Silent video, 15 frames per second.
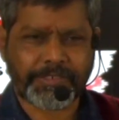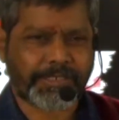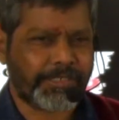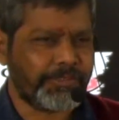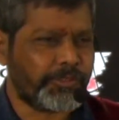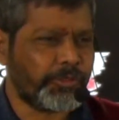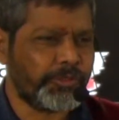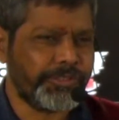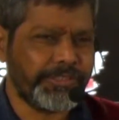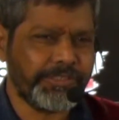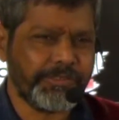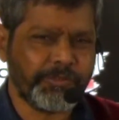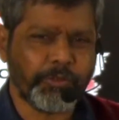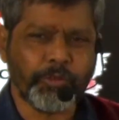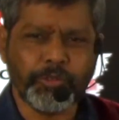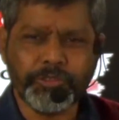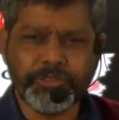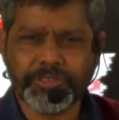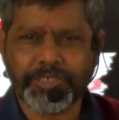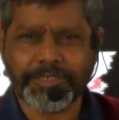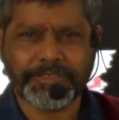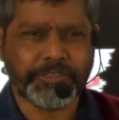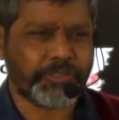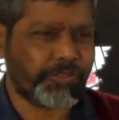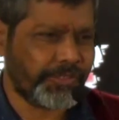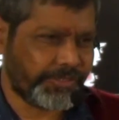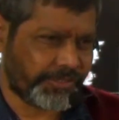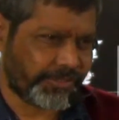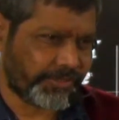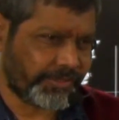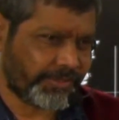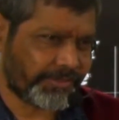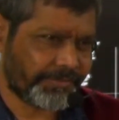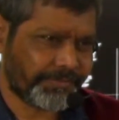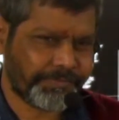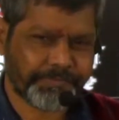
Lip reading: continuing those legislations,